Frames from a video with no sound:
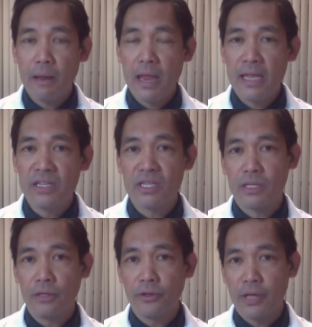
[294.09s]

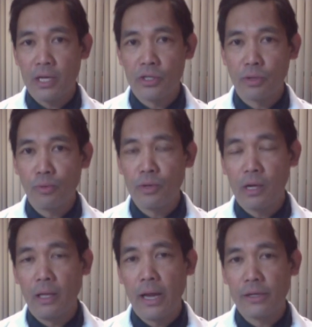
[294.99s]
instill things through the
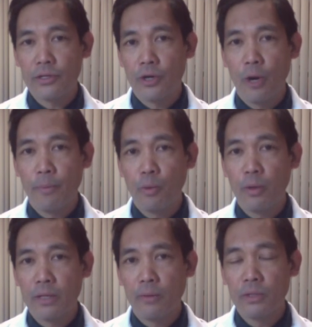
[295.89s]
colonoscope, and
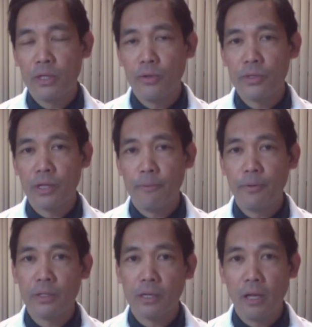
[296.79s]
what they will do is they'll
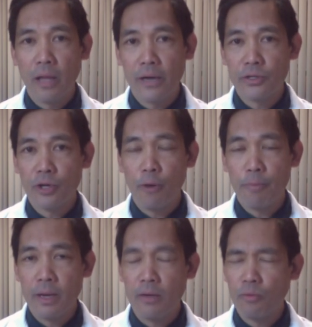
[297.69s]
put the colonoscope
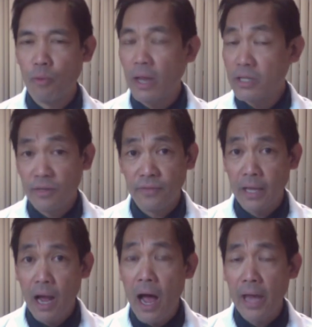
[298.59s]
in
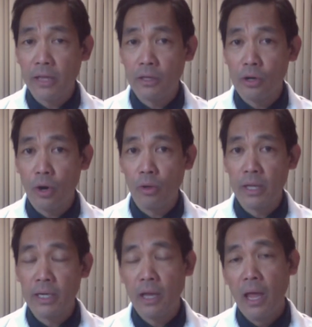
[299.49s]
relatively high in the
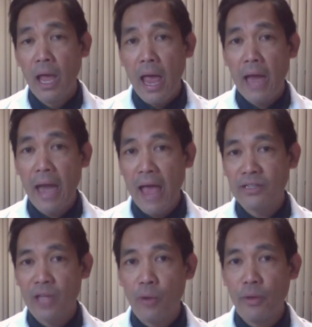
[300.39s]
colon, and
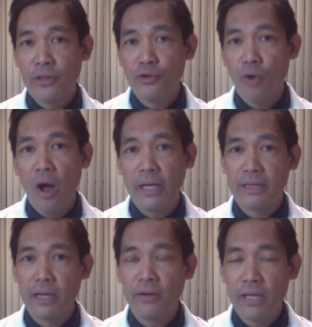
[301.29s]
as they withdraw it,
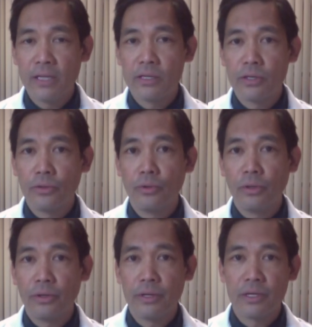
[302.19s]
they'll
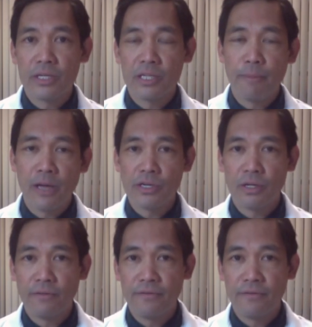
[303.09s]
instill the suspension of